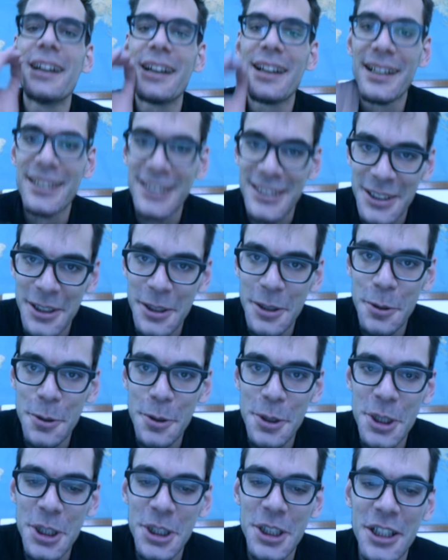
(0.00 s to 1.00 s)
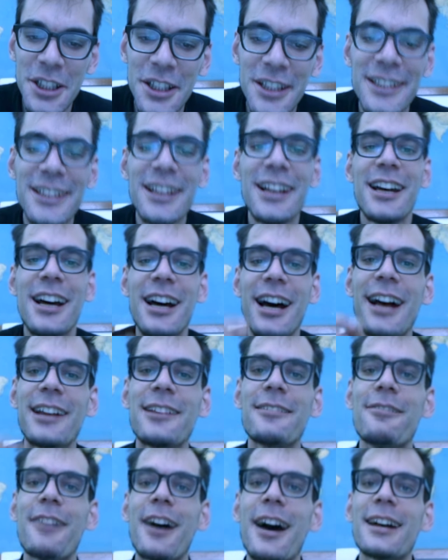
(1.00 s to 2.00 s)
solution.
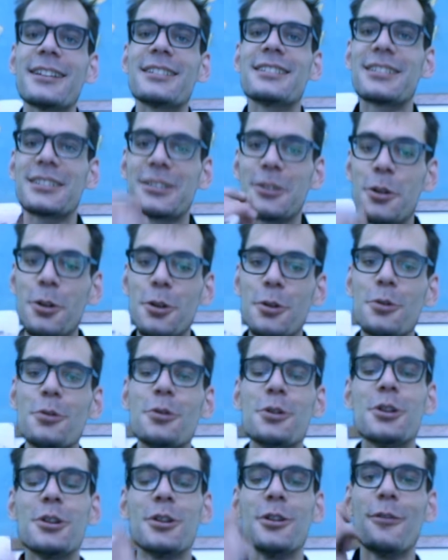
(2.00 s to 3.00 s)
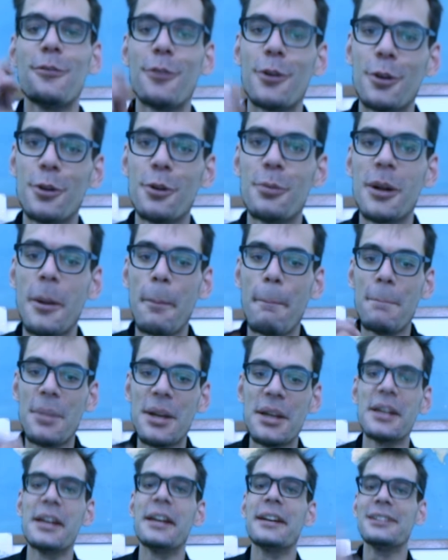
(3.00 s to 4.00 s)
Advanced solution for human
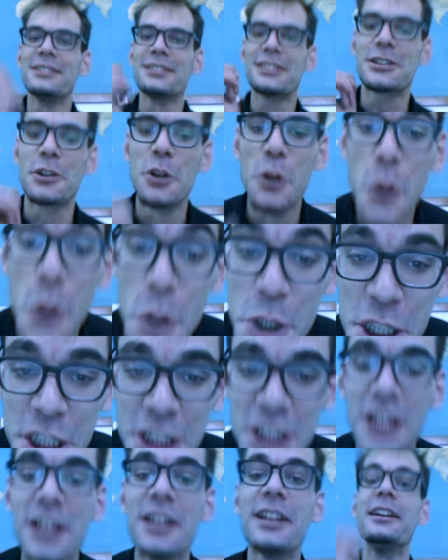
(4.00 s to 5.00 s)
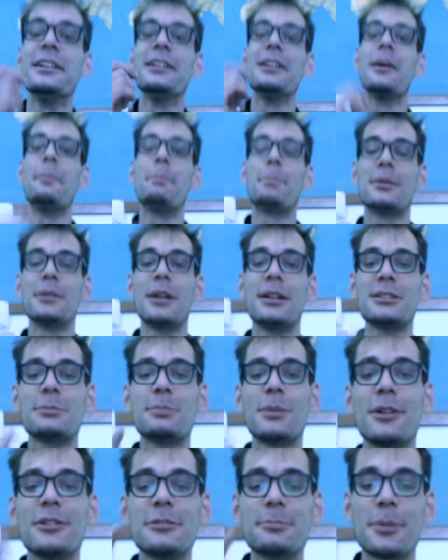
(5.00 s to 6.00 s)
being solution in the plus
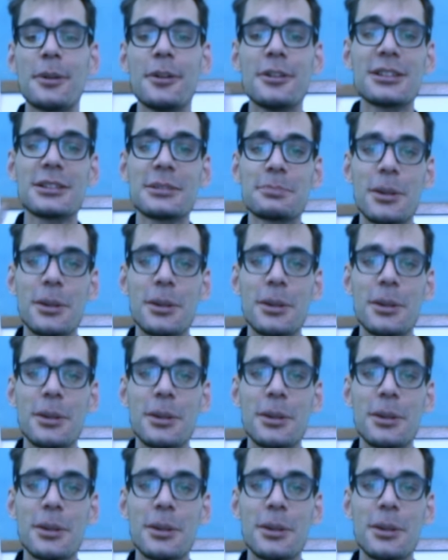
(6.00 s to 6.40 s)
plus plus